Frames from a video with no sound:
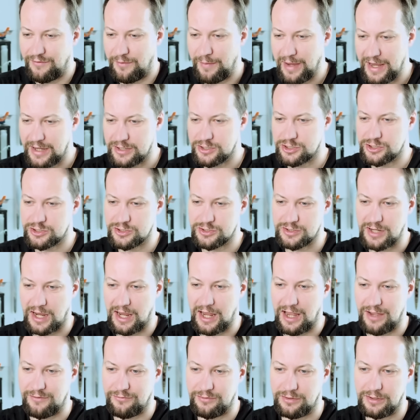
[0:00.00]
mesh, I
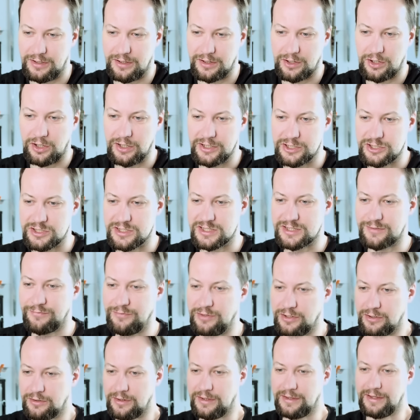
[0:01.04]
have a collision
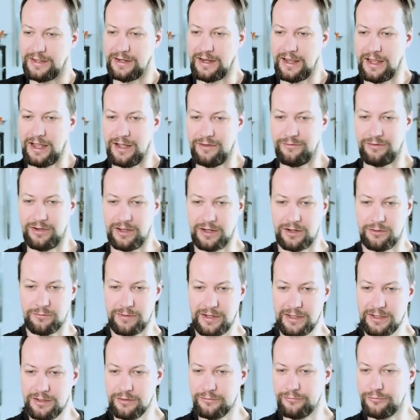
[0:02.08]
sphere, and then I have like a
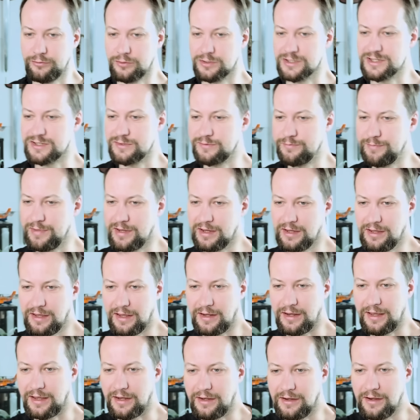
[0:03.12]
radial force thingy. And
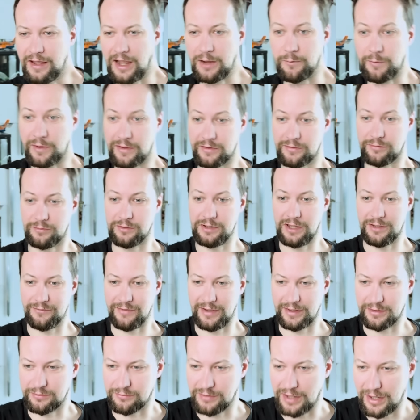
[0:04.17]
then I went through the
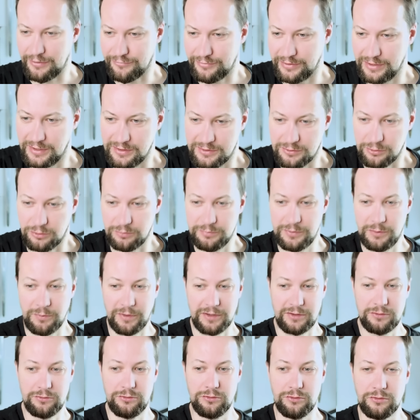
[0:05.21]
event graph and it told me what
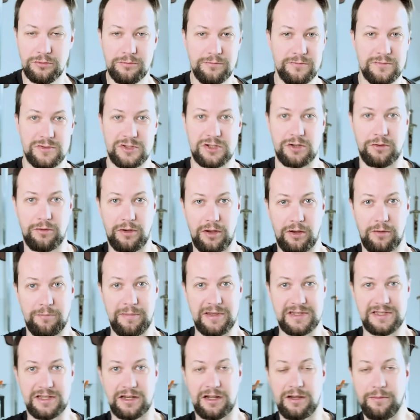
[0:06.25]
to do. So like
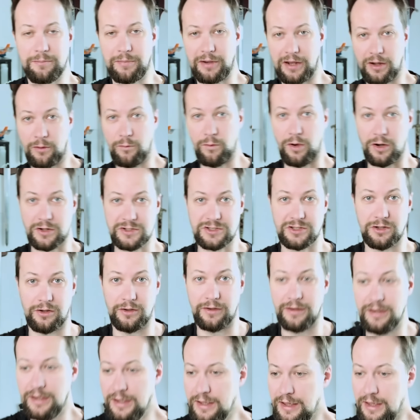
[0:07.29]
basically player walks on,
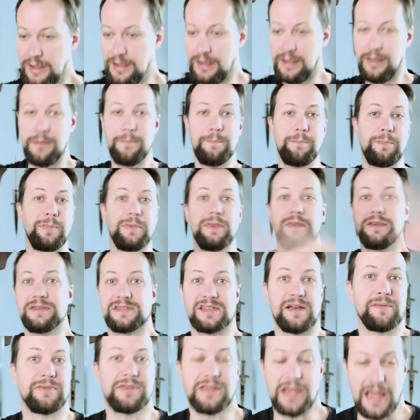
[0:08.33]

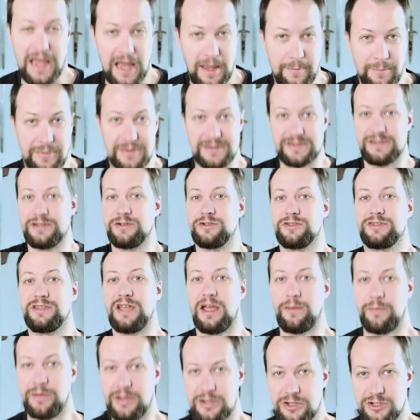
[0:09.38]
something happens, there's
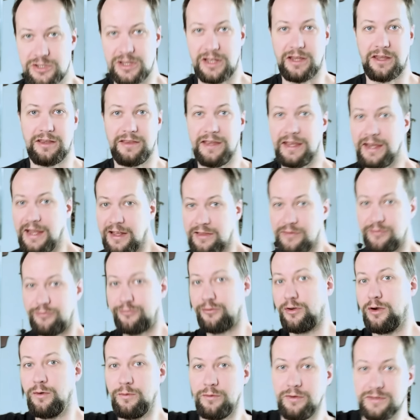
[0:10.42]
damage, like they get thrown